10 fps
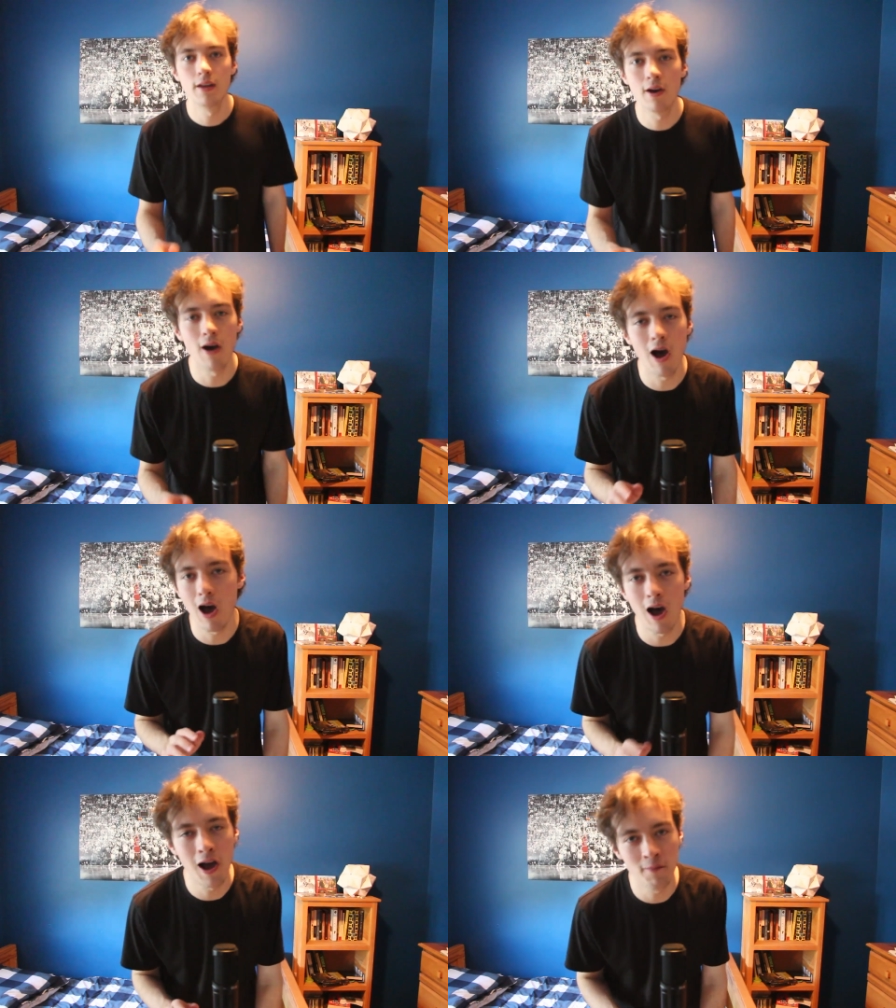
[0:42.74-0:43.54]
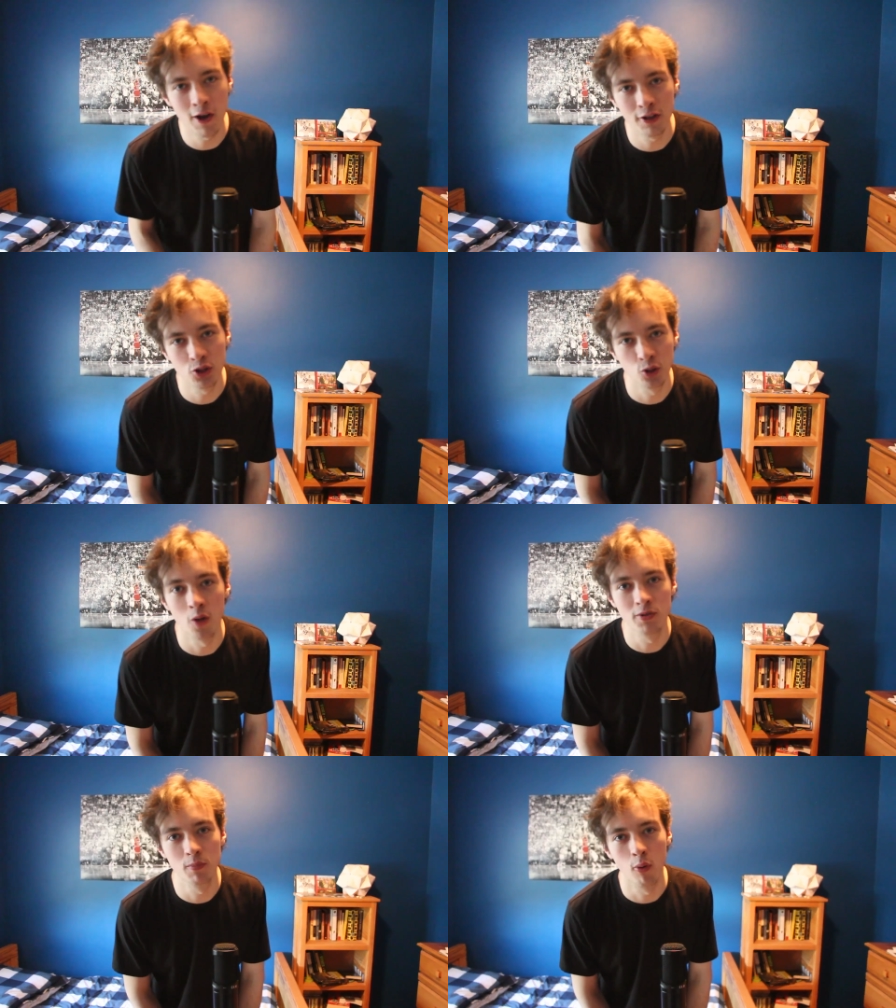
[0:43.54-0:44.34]
Now, I'm not a
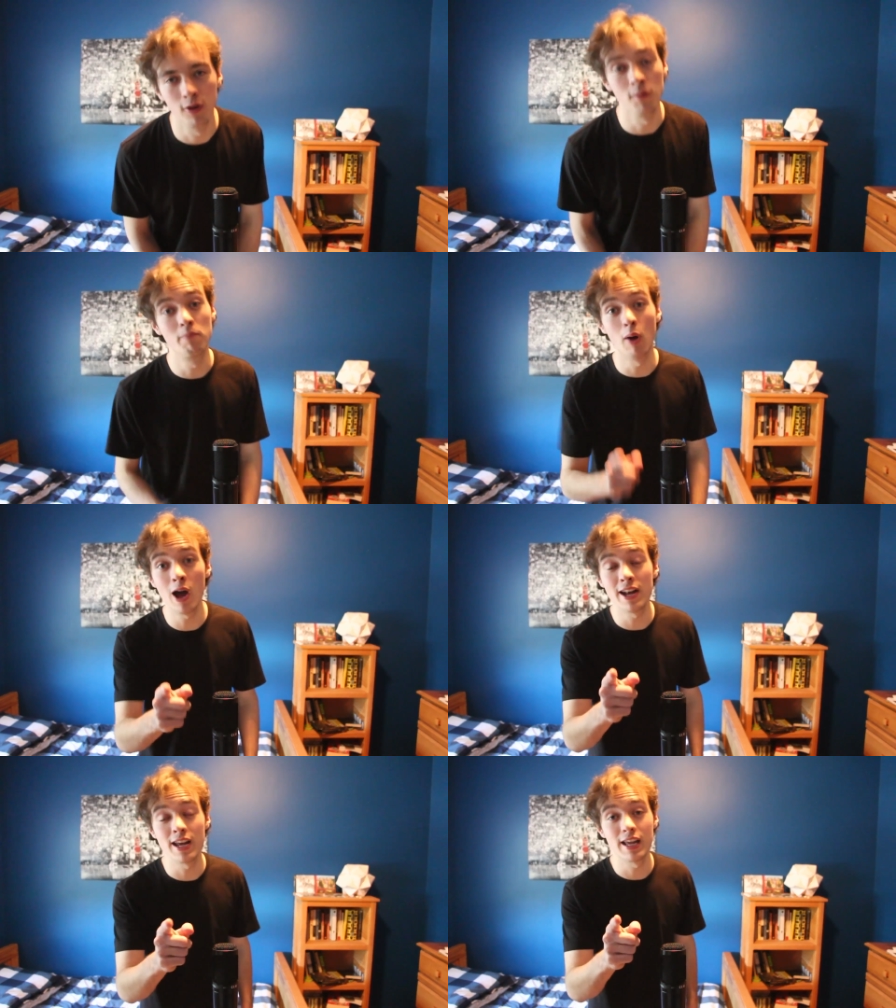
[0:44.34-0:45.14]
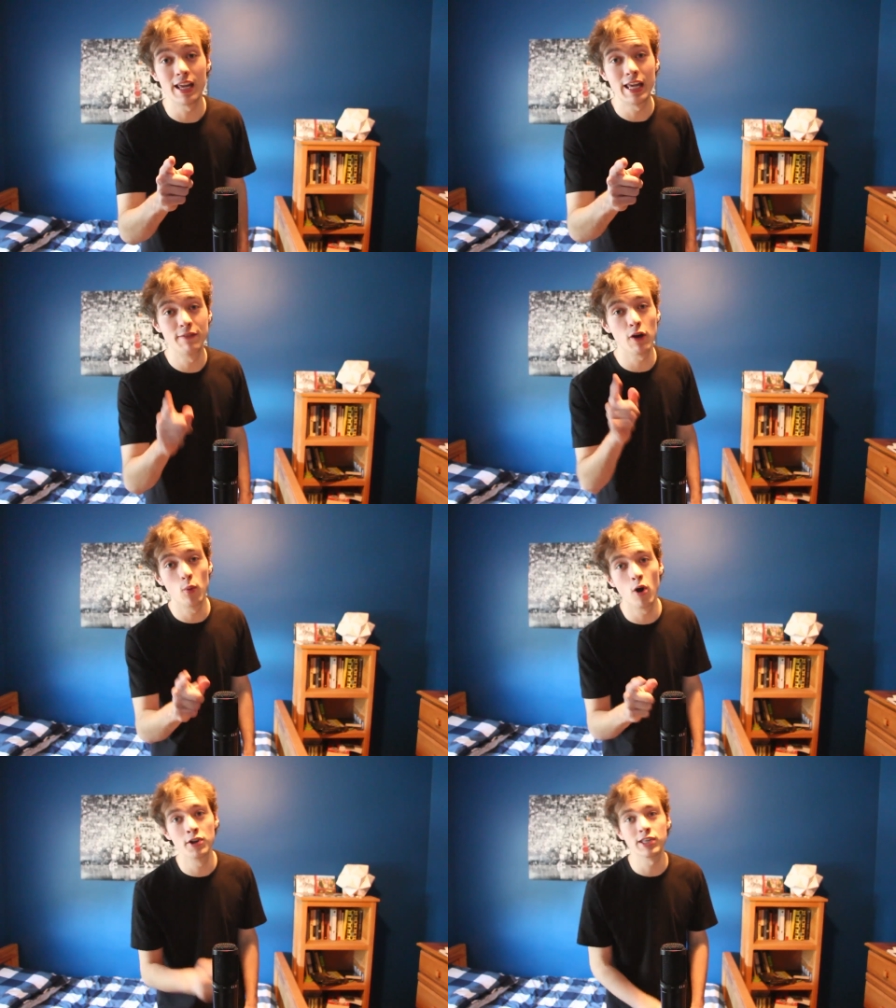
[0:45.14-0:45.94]
Trump supporter, but if I
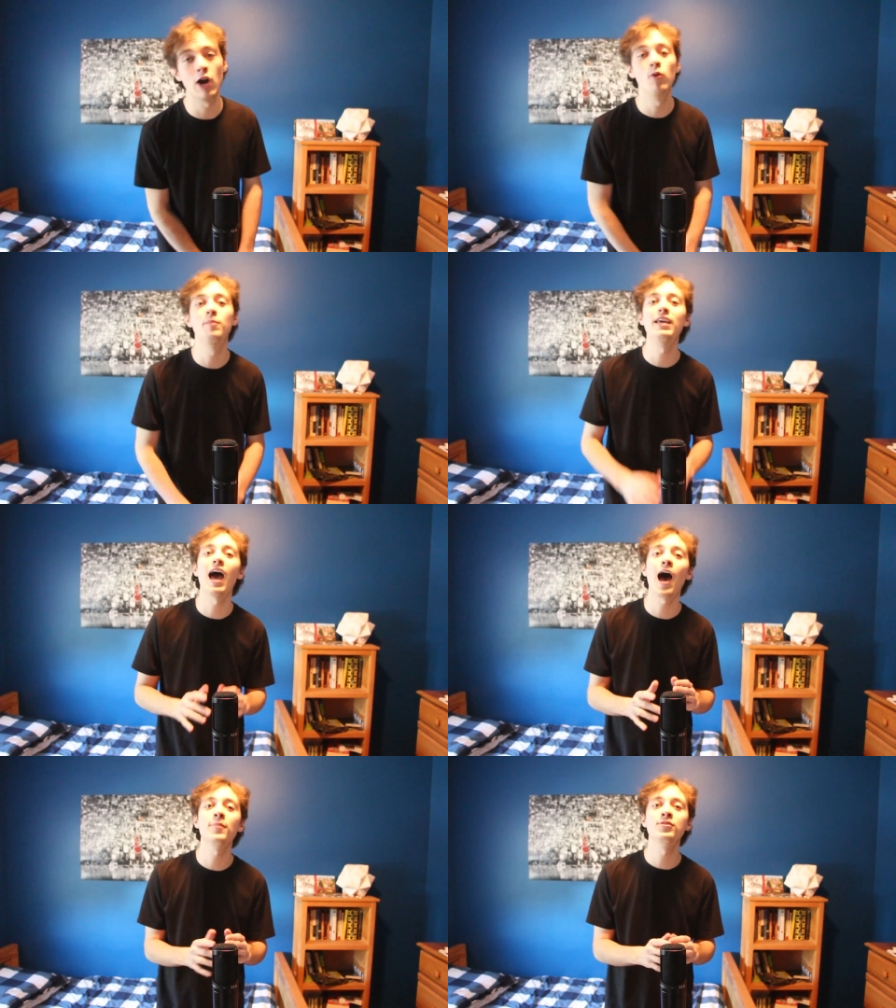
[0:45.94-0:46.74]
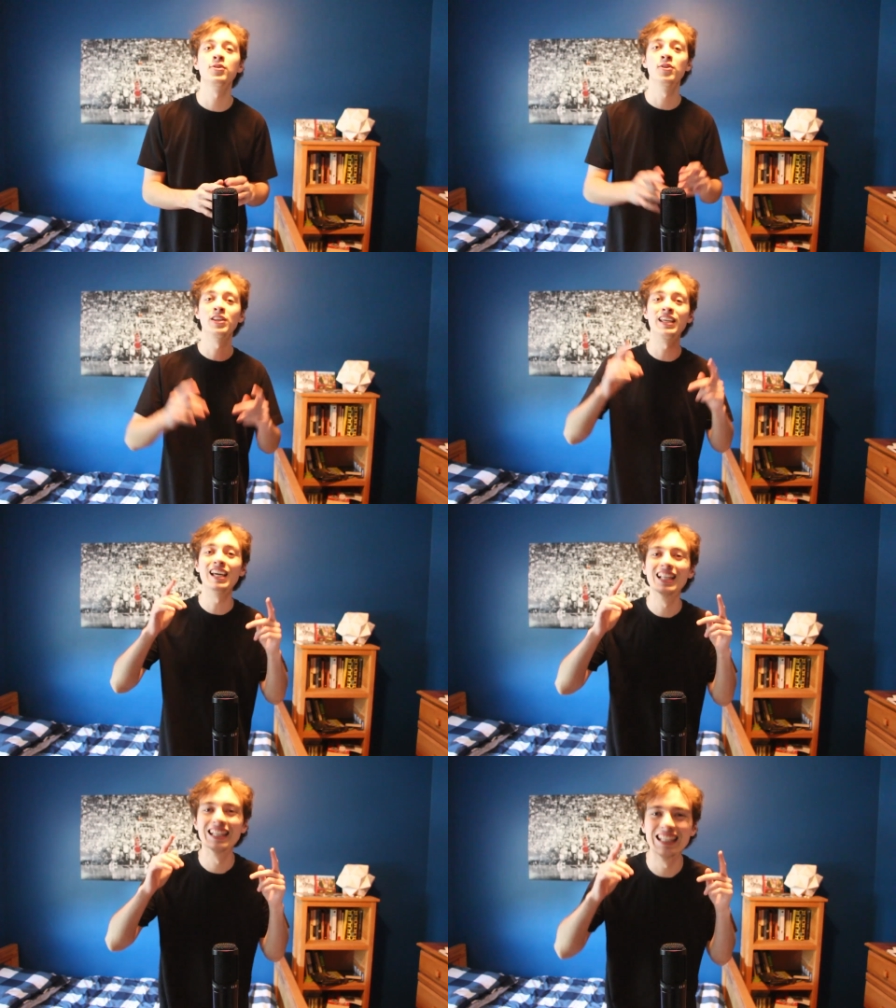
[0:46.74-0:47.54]
was, I would be
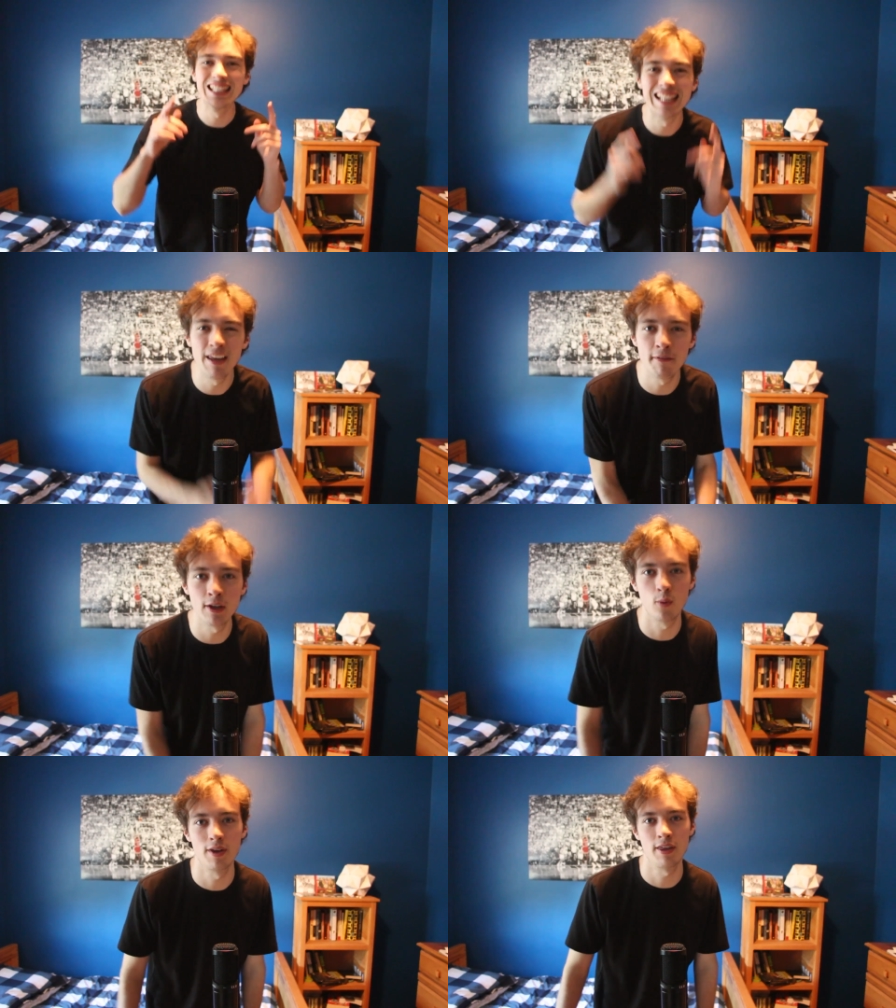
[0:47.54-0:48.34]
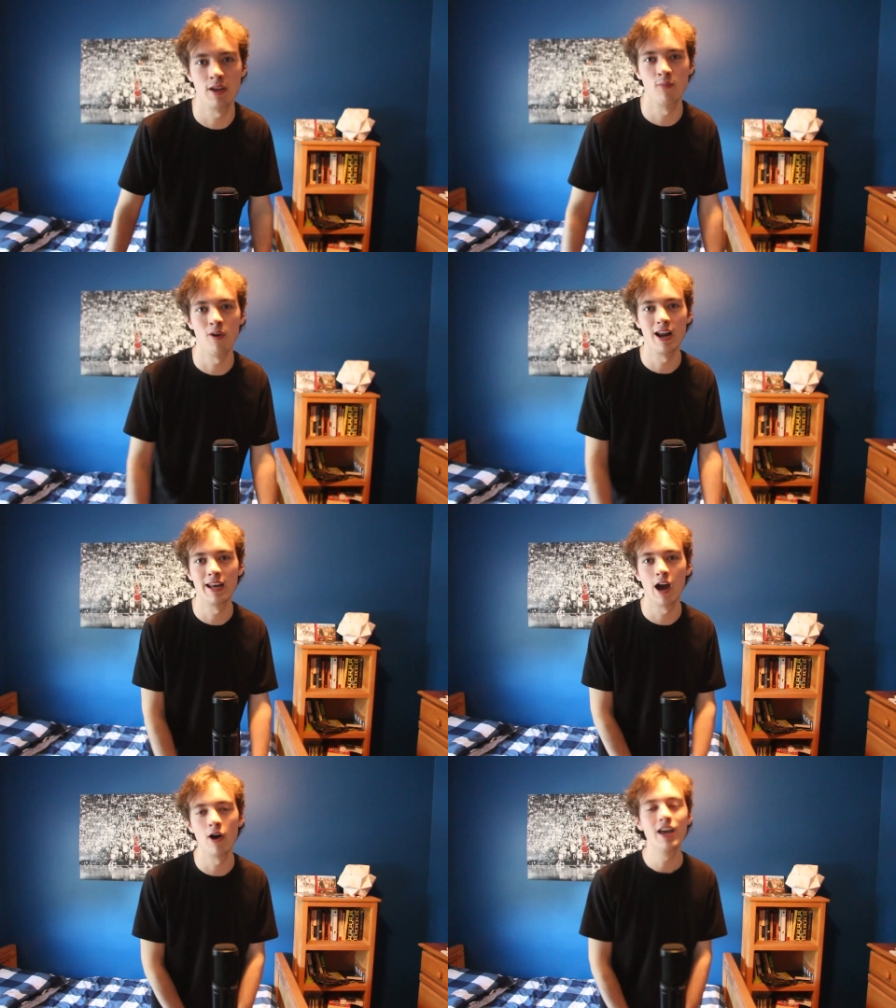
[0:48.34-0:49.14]
absolutely livid with him right
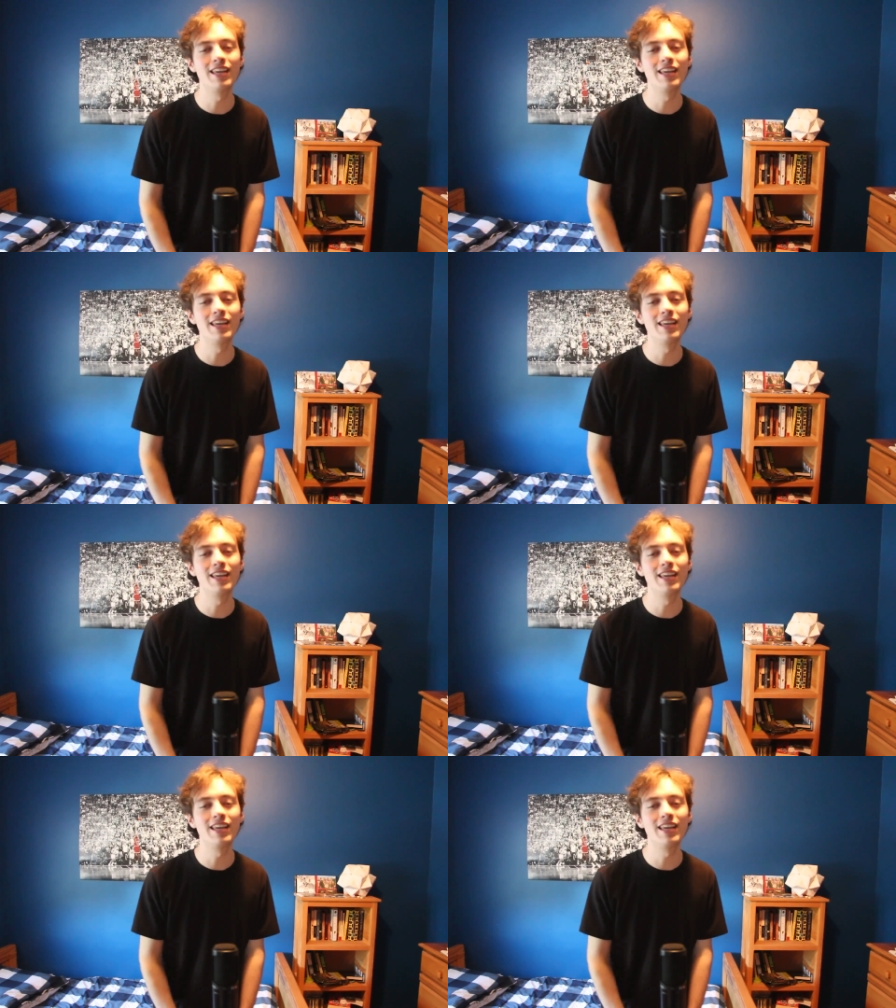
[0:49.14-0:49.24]
now.